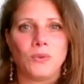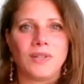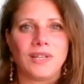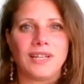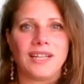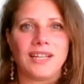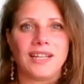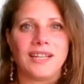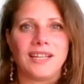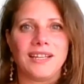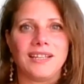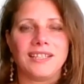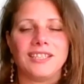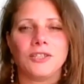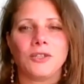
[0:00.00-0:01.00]

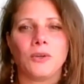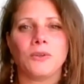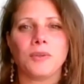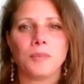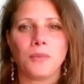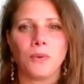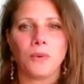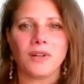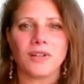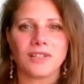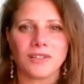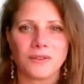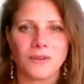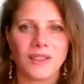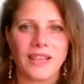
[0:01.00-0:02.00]
uh, you know, the more
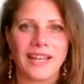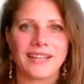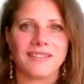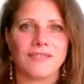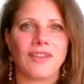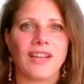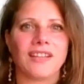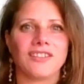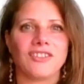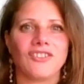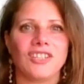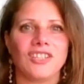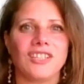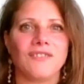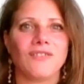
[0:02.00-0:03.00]
the collective
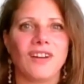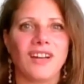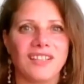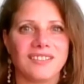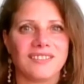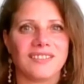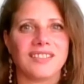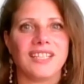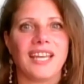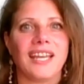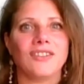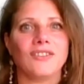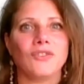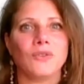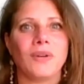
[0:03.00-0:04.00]
energy rises
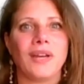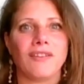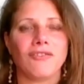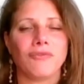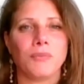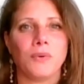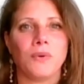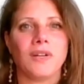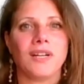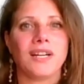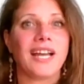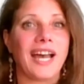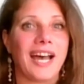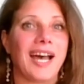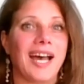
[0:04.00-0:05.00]
again, to have more
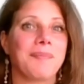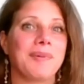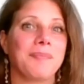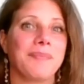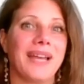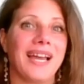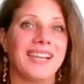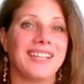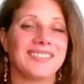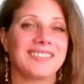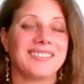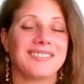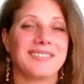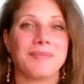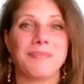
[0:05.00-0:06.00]
calm and balance,
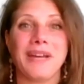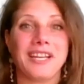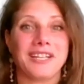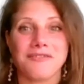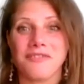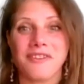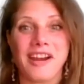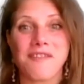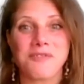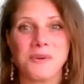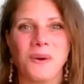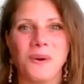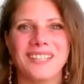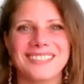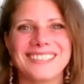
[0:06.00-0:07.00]
the better for
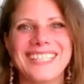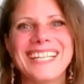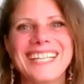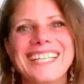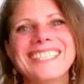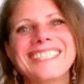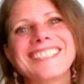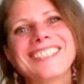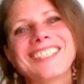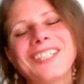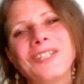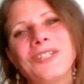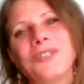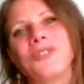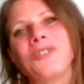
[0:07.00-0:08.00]
everyone. So
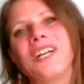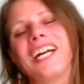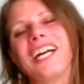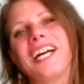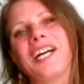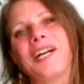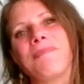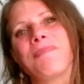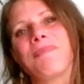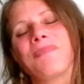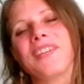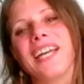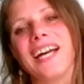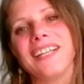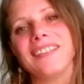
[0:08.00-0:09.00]
um,
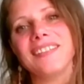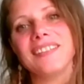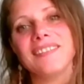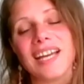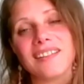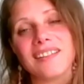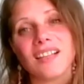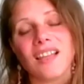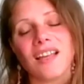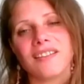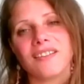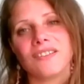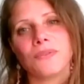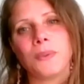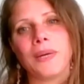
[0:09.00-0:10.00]
yeah, I did that a lot
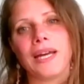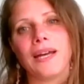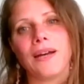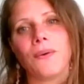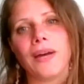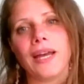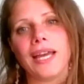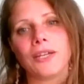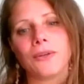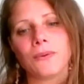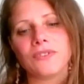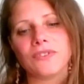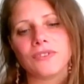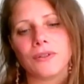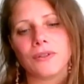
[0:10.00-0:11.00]
as well. And
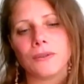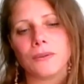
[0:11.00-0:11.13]
also